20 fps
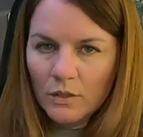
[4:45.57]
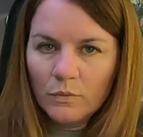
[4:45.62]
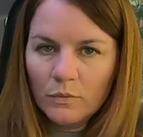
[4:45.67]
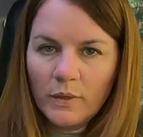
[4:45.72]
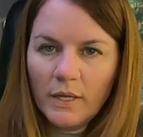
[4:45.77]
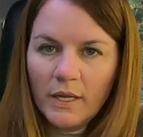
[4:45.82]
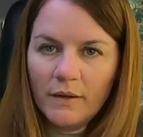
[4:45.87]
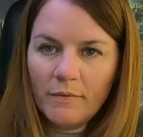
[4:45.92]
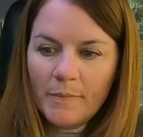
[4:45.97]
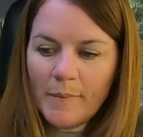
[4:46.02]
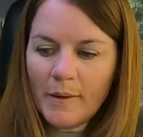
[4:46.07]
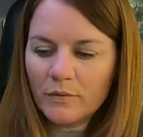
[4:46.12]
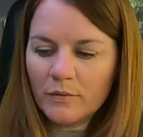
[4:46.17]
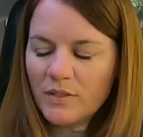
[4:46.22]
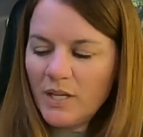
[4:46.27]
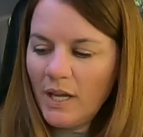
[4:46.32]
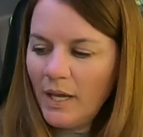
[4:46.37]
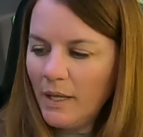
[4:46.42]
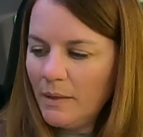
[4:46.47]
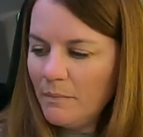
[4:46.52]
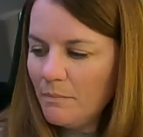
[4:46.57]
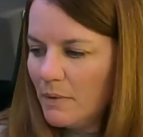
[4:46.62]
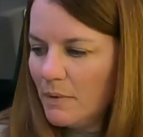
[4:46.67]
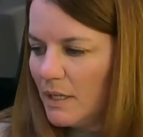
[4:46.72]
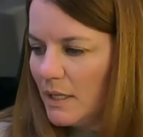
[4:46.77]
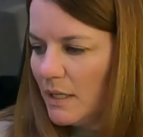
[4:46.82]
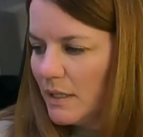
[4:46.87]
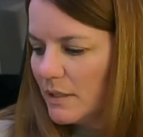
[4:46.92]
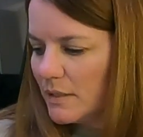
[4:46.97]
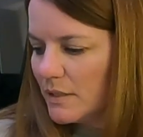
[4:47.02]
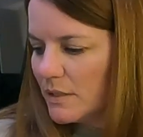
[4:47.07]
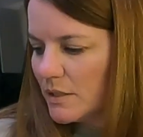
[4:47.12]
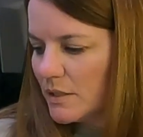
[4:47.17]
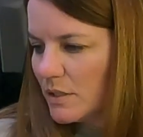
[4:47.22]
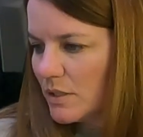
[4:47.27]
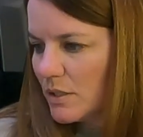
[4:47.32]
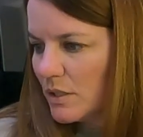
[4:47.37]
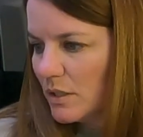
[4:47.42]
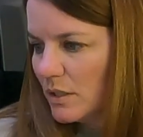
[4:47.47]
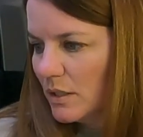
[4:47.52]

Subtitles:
We have about 10 minutes